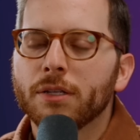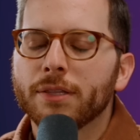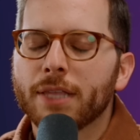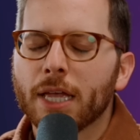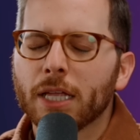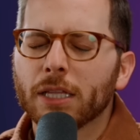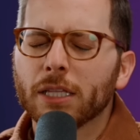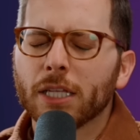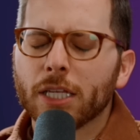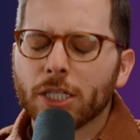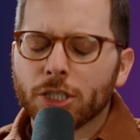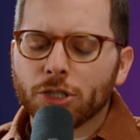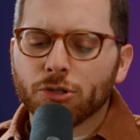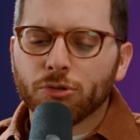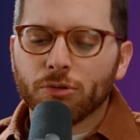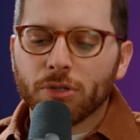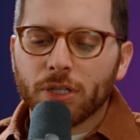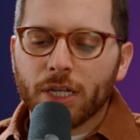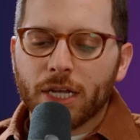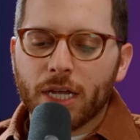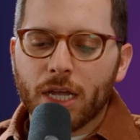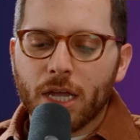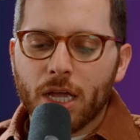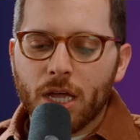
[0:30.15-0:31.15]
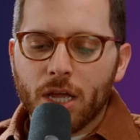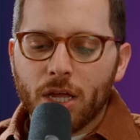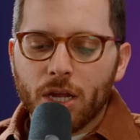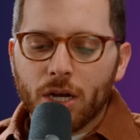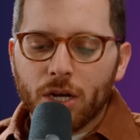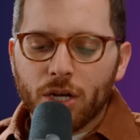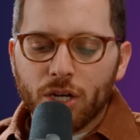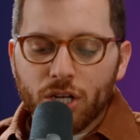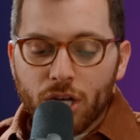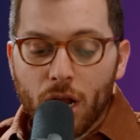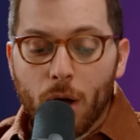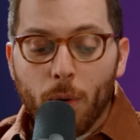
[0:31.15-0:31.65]
that literally
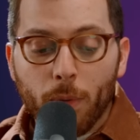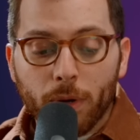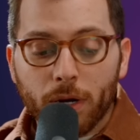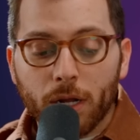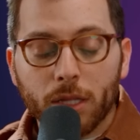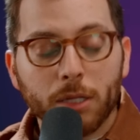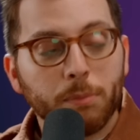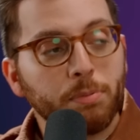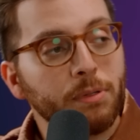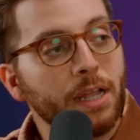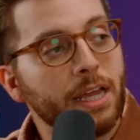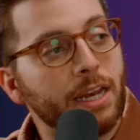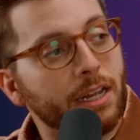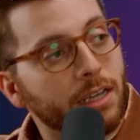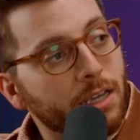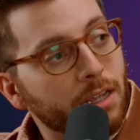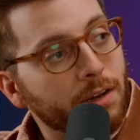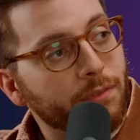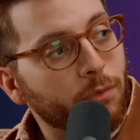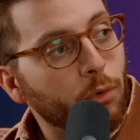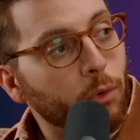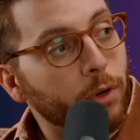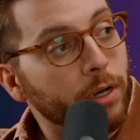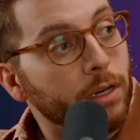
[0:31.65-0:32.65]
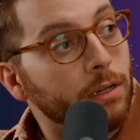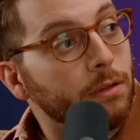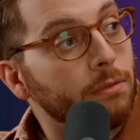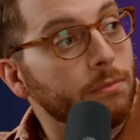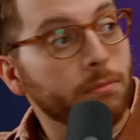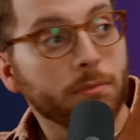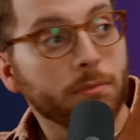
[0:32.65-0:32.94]
no one on the planet can avoid.